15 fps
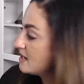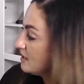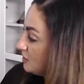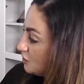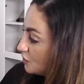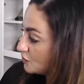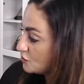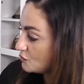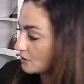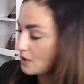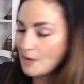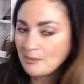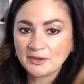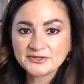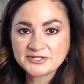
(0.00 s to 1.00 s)
You can do a
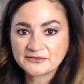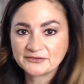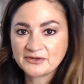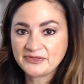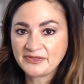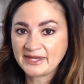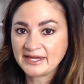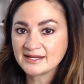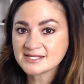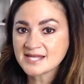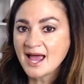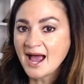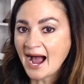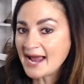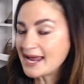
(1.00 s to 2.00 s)
couple of different things.
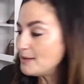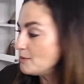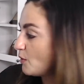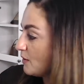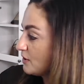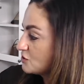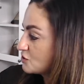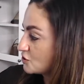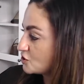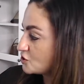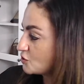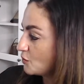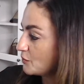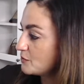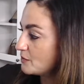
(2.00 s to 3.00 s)
I am going to
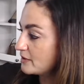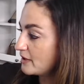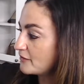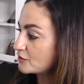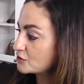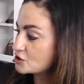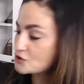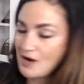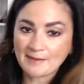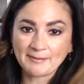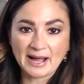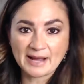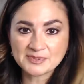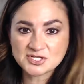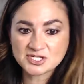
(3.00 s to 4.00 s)
show you another strap
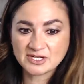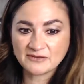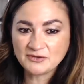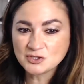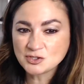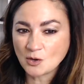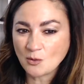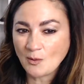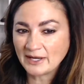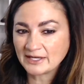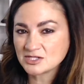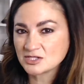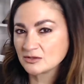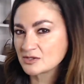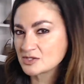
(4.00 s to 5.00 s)
option if you don't want it
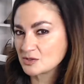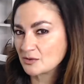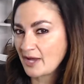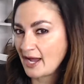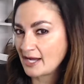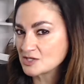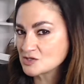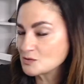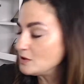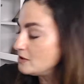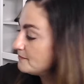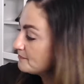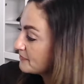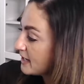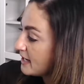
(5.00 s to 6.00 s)
to look so
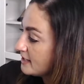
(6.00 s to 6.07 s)
casual.